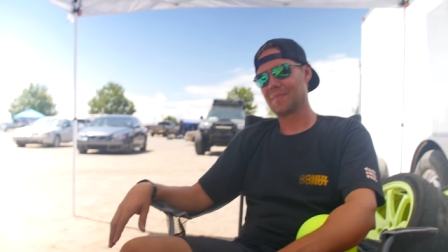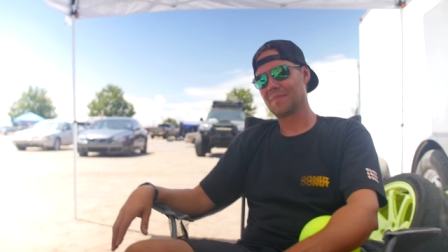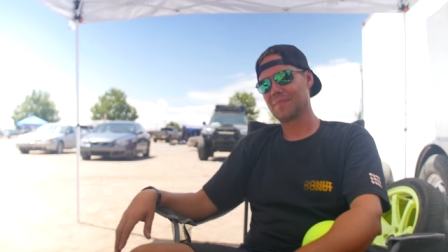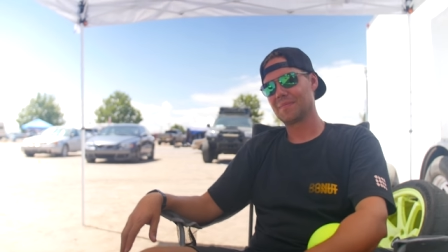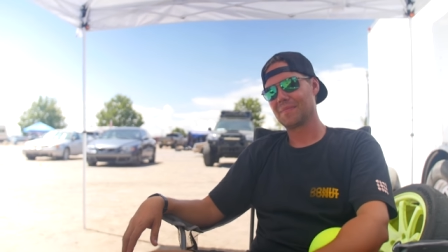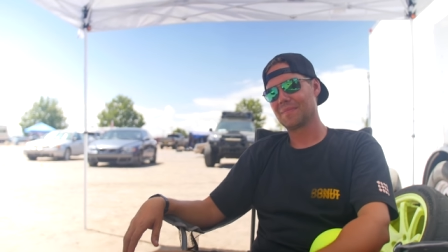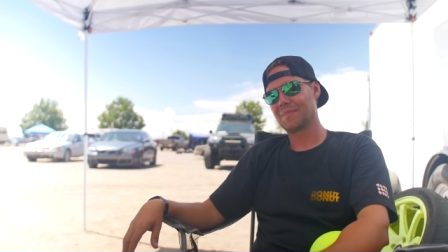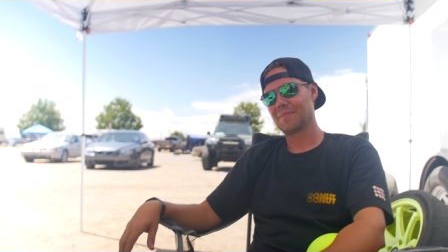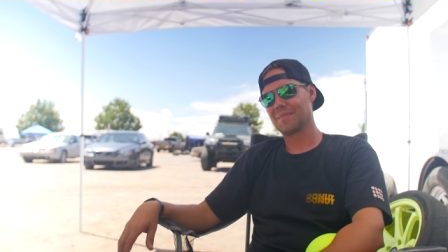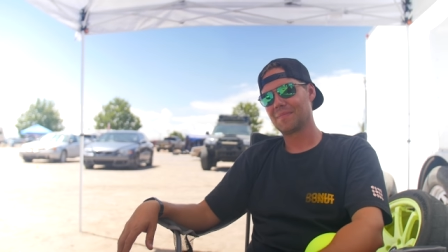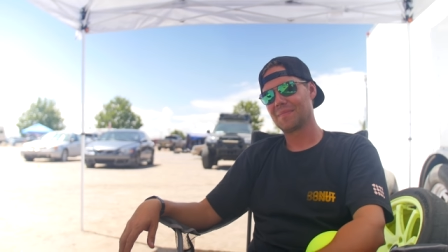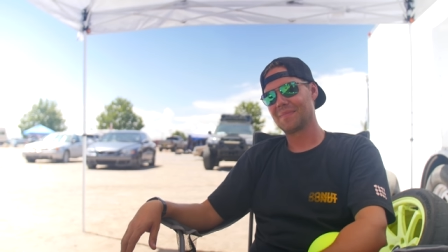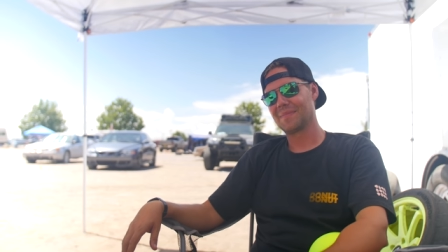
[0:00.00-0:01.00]
My camera
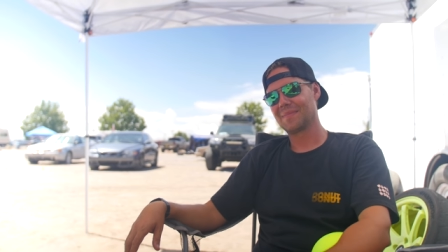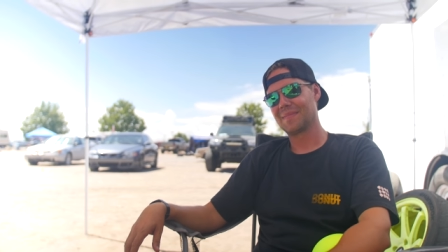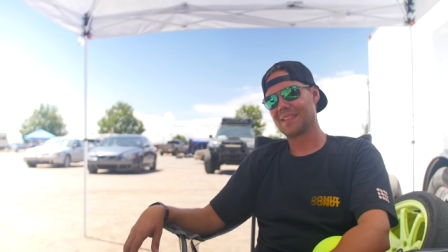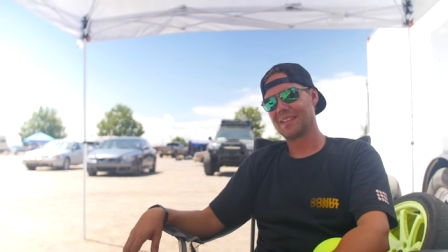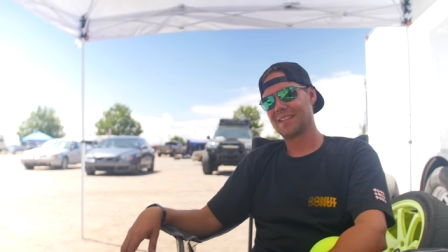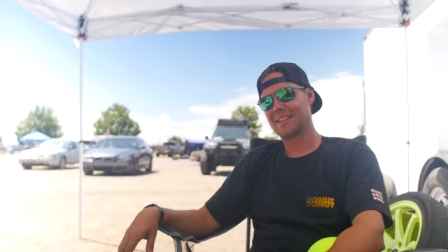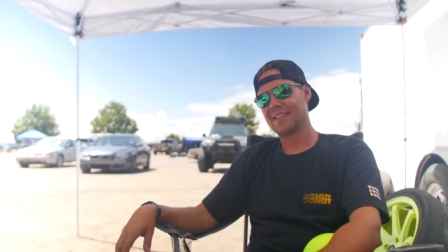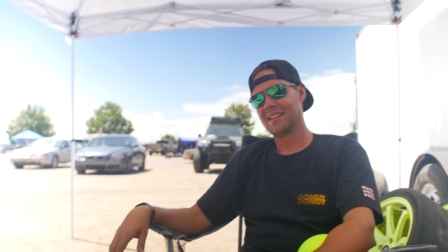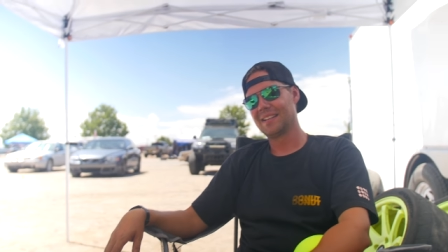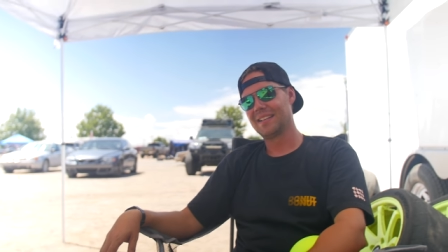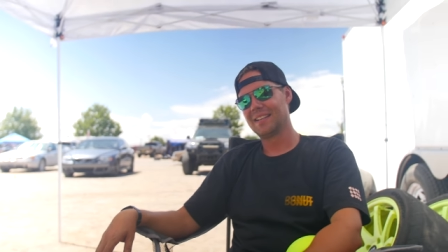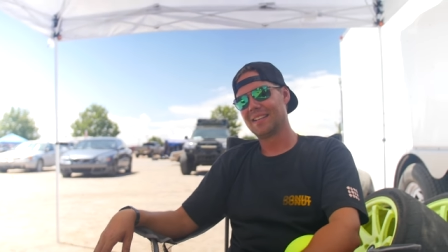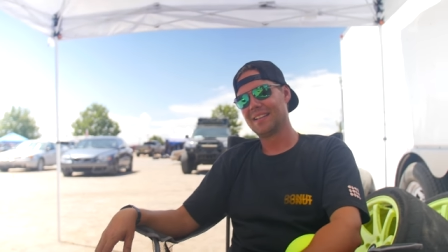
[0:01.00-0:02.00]
broke, so he just happens to
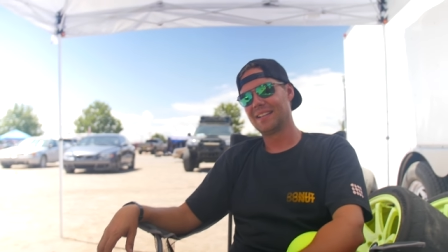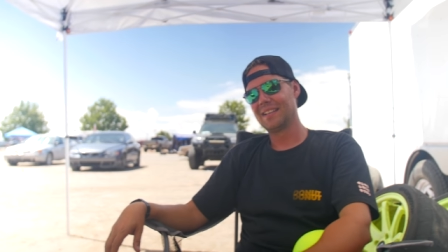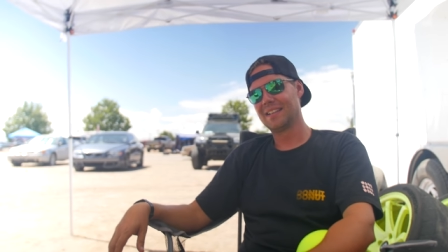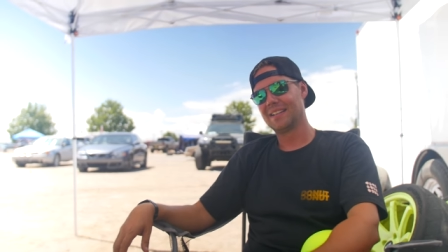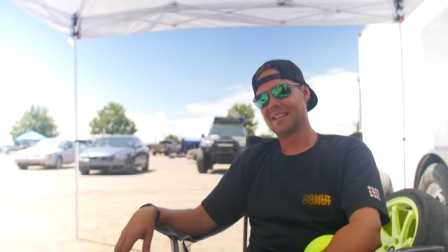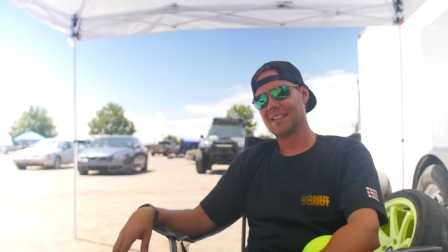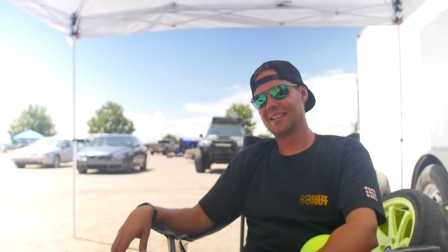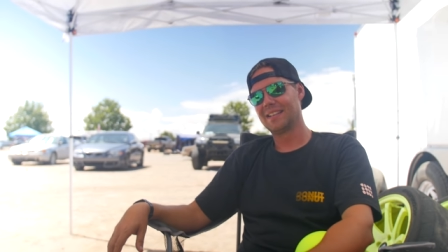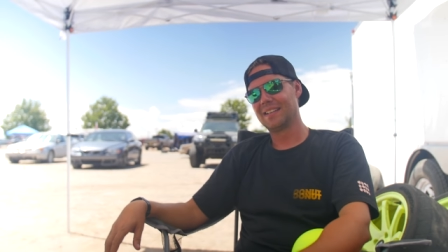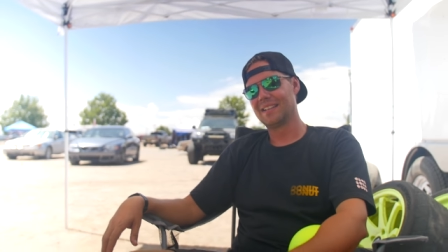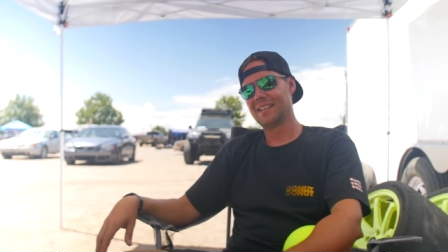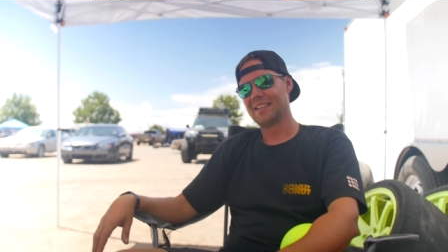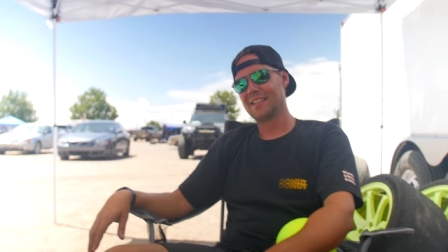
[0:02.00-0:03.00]
have the same model
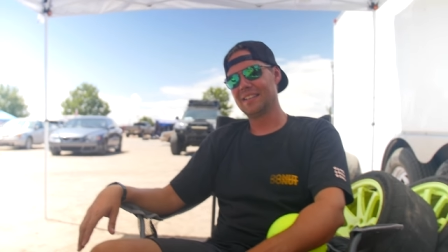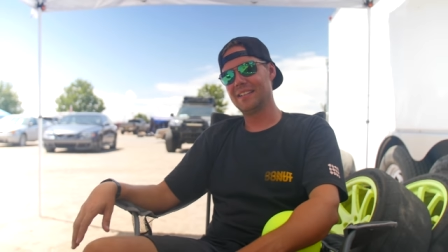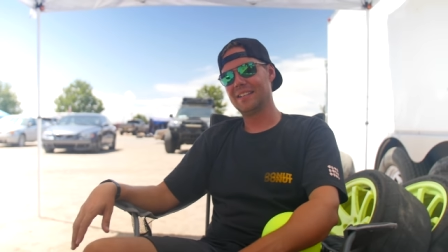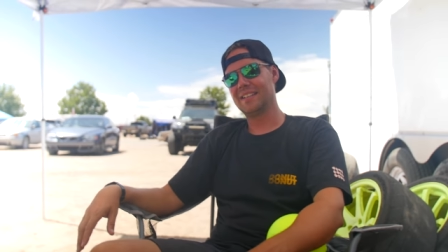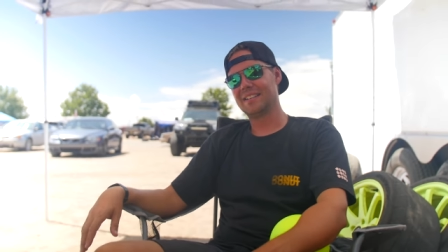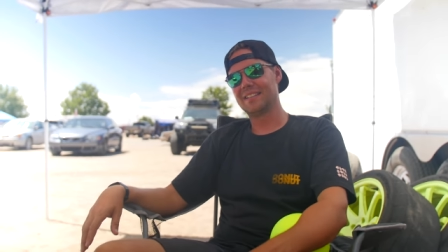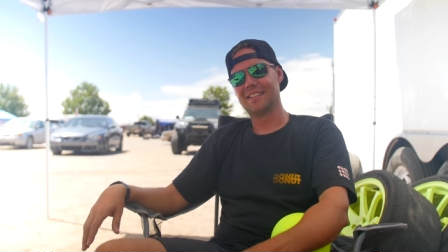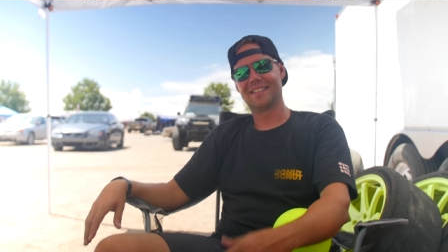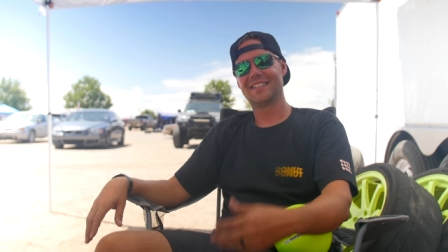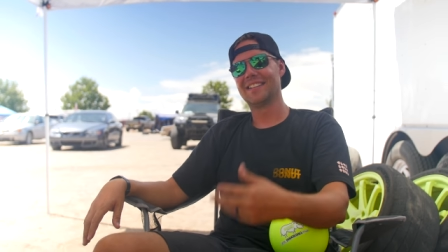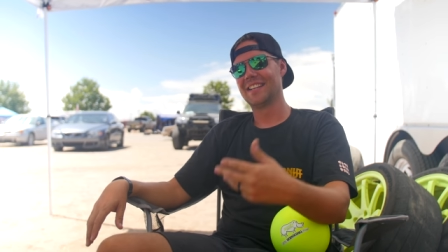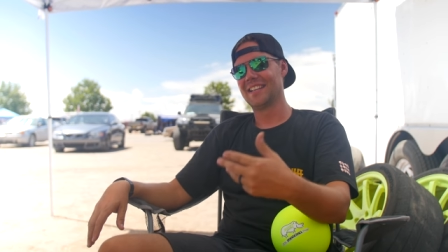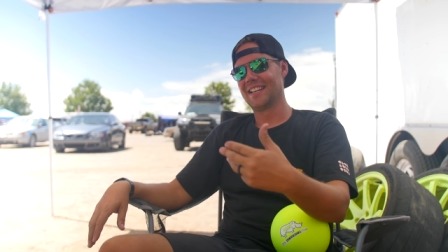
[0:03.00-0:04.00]
camera, and I'm using
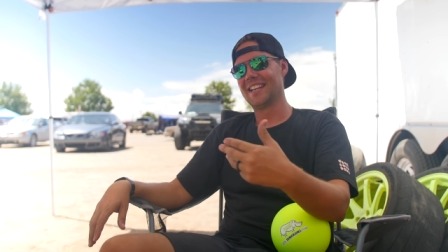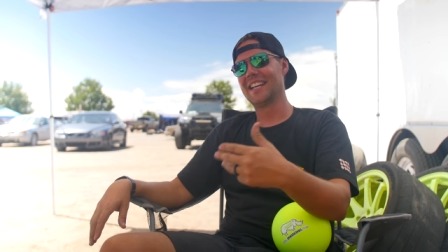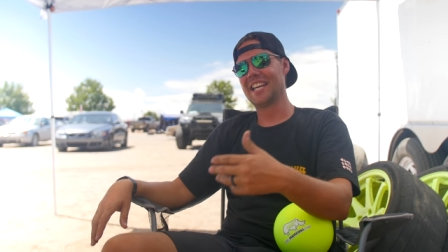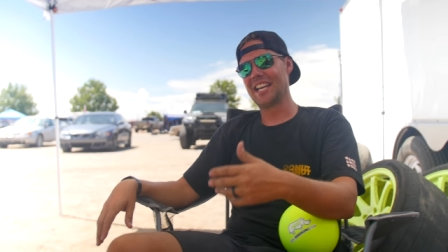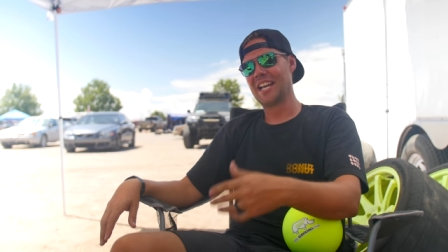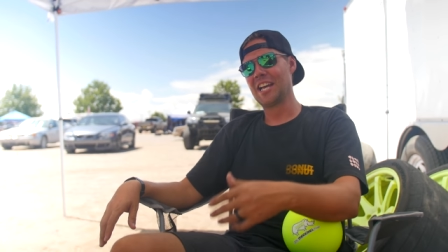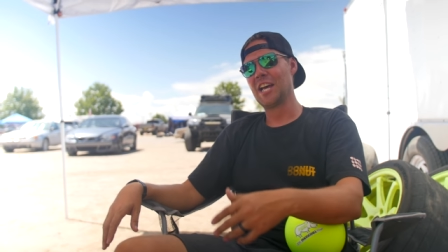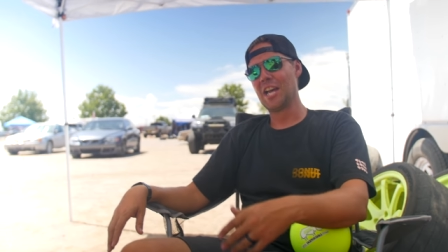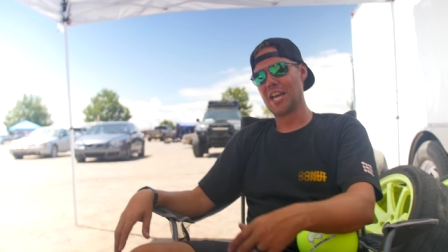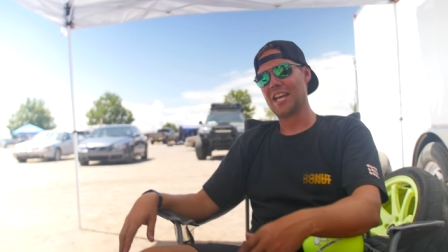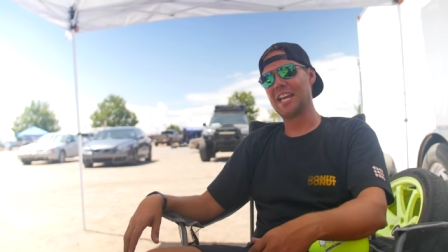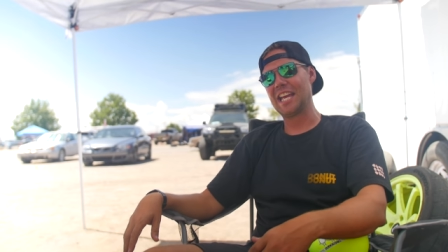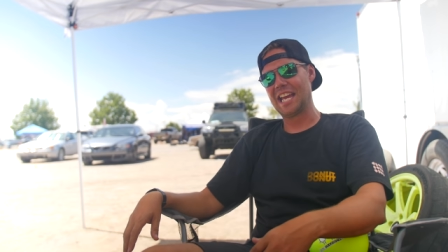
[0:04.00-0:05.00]
all the like my,
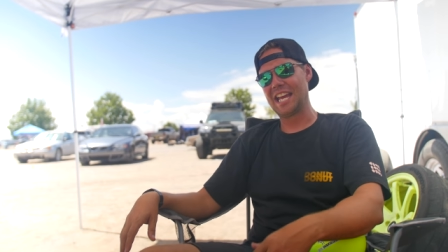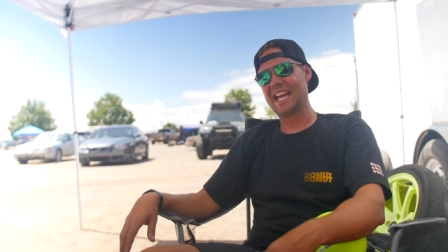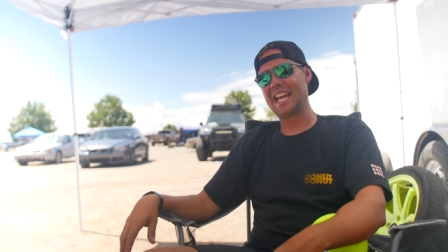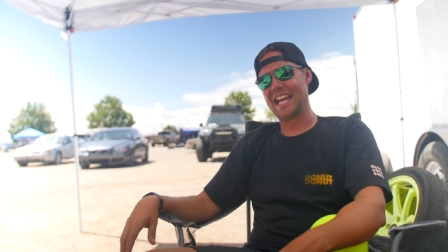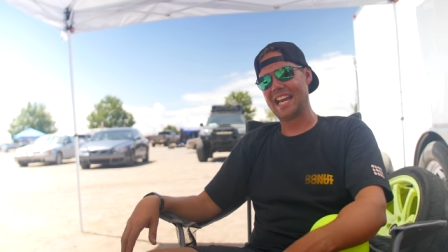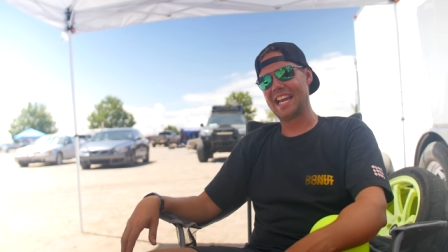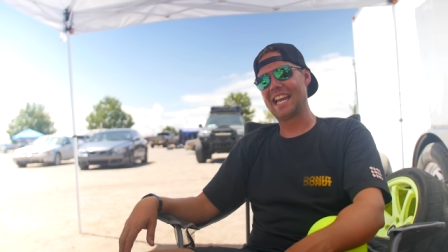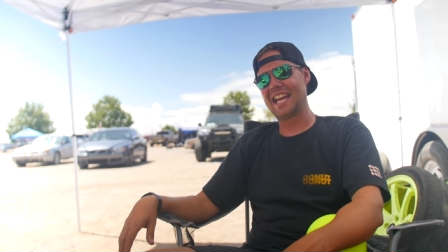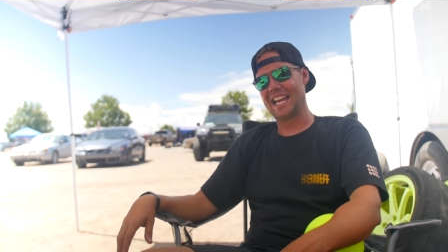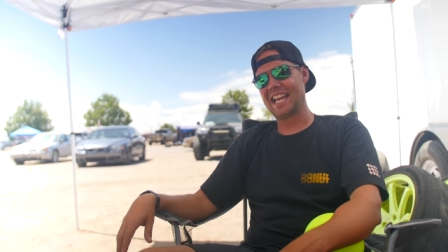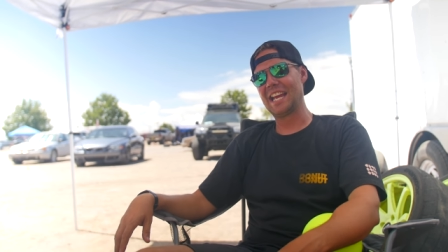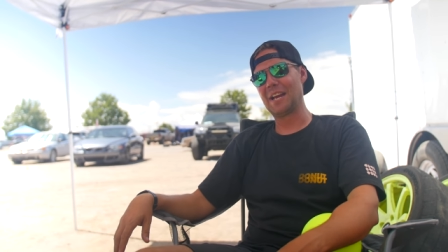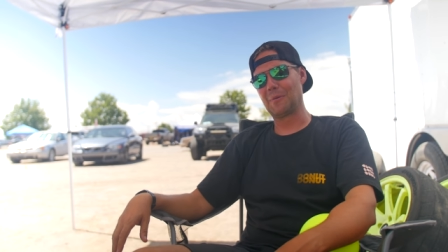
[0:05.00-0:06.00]
my memory card and lens
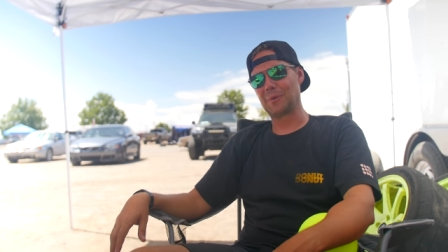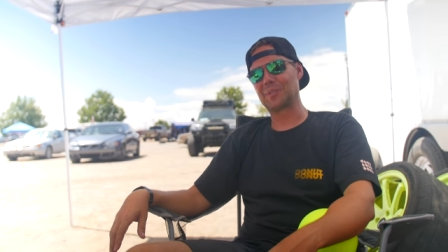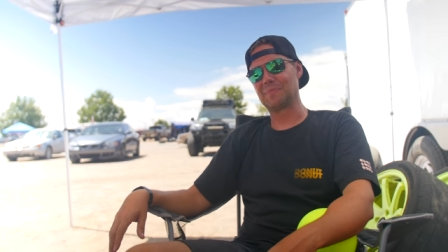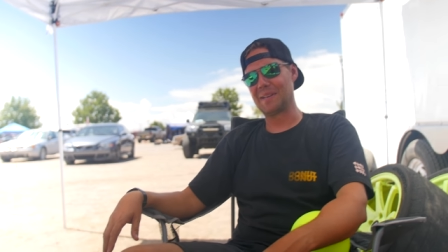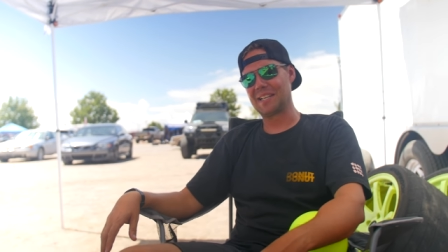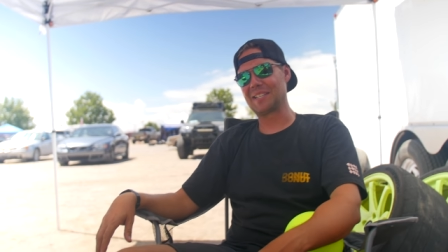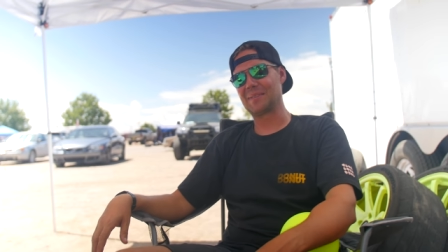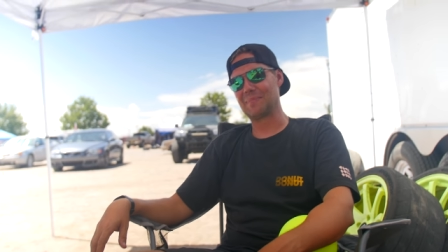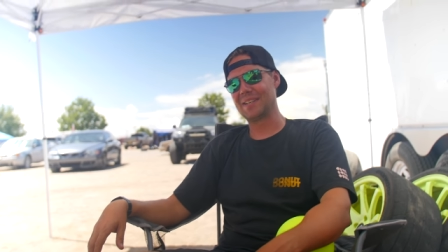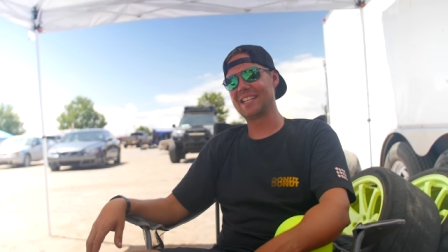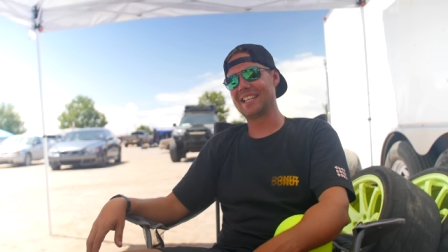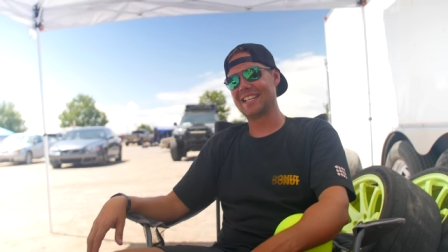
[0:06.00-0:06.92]
on it. It was meant to be.